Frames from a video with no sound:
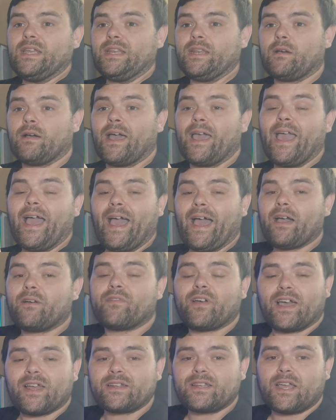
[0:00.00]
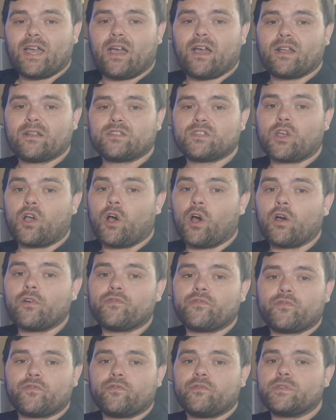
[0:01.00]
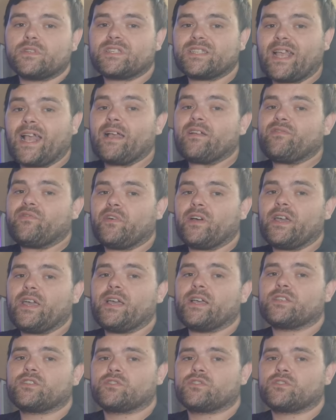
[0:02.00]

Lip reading: Now, I have had cards off Sapphire,